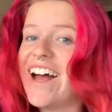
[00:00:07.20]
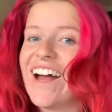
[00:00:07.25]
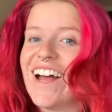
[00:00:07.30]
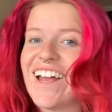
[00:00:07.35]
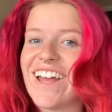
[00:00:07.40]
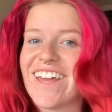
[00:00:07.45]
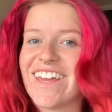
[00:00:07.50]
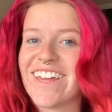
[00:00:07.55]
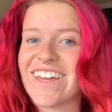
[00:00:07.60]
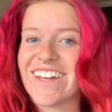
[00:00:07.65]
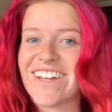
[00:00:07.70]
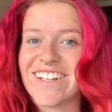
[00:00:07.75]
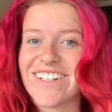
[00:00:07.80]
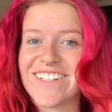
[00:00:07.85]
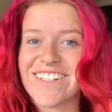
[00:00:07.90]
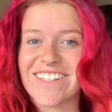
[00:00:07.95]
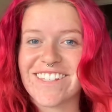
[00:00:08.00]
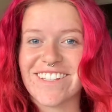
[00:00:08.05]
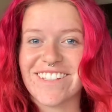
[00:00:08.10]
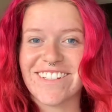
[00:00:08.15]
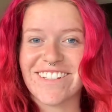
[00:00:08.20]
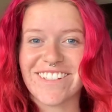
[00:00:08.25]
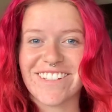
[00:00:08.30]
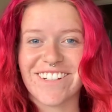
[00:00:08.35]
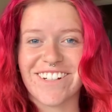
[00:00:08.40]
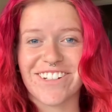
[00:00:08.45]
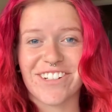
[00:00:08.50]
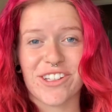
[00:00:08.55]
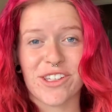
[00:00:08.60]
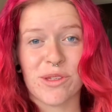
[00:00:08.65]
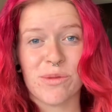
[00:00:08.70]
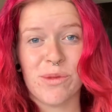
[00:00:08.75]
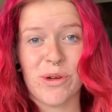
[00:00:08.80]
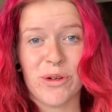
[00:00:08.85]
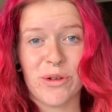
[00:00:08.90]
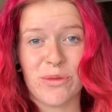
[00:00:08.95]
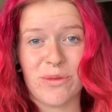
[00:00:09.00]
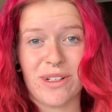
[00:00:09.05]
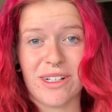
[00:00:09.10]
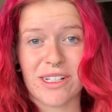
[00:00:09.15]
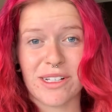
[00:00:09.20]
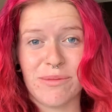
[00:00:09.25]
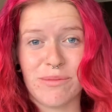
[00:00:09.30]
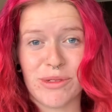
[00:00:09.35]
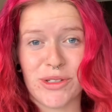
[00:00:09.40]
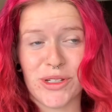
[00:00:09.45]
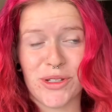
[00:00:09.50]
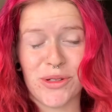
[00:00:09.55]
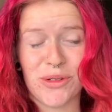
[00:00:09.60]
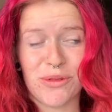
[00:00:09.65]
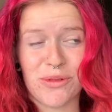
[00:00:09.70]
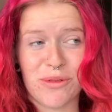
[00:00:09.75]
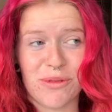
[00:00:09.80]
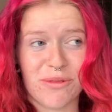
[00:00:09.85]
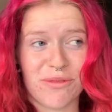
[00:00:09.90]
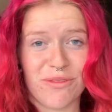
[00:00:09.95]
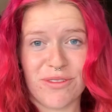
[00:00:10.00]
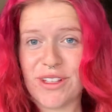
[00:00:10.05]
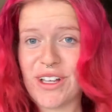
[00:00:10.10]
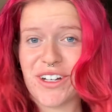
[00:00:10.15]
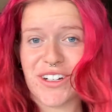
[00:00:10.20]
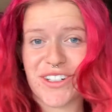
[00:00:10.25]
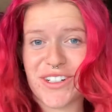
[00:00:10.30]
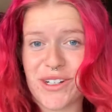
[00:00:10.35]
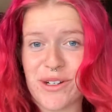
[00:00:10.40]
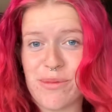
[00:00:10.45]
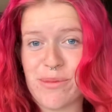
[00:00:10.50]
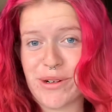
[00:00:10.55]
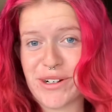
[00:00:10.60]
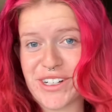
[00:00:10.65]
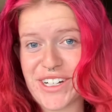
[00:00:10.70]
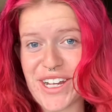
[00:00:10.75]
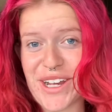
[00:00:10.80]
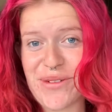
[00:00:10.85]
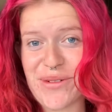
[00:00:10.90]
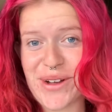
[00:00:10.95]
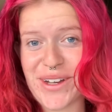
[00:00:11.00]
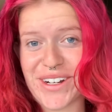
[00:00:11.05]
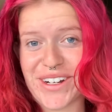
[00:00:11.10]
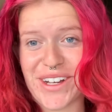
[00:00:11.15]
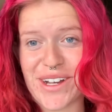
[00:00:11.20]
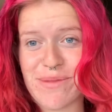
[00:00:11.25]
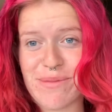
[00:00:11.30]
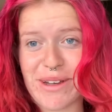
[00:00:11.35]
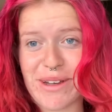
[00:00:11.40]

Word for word: Hey guys, it's Tasha Simone. welcome to Vlogtober day one on my